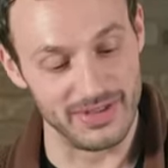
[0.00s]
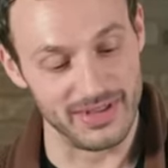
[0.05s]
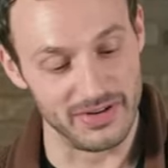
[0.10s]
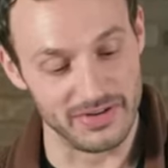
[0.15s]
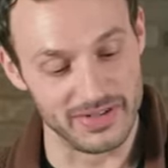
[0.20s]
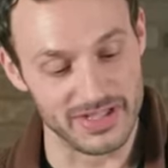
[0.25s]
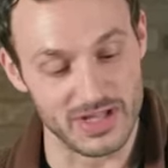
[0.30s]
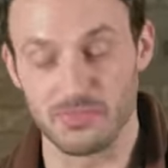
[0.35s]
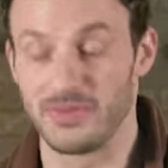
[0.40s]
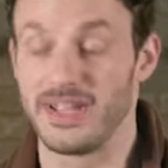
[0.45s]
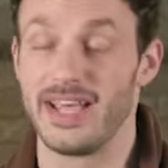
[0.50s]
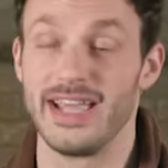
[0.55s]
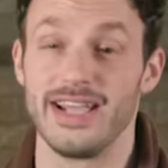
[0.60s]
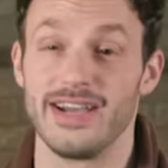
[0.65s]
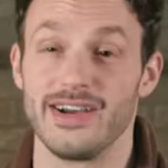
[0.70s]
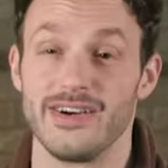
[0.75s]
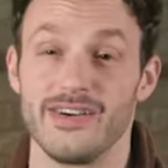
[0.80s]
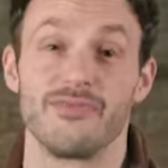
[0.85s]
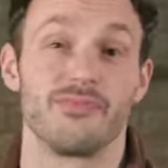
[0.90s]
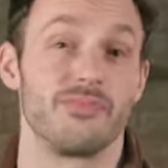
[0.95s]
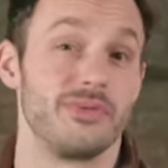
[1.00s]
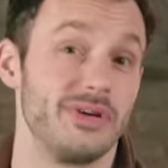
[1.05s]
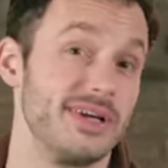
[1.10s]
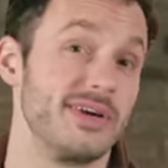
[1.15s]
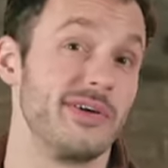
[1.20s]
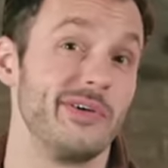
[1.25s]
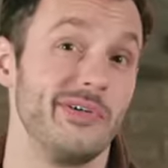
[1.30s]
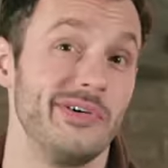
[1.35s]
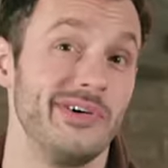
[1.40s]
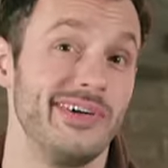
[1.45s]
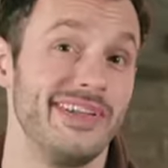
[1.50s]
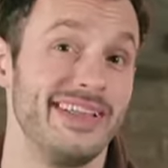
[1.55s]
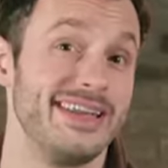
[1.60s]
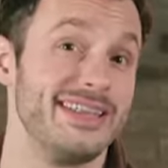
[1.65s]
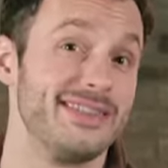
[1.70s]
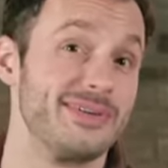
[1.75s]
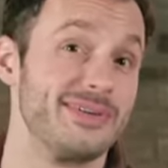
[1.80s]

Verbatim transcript: little display here is pretty cool. And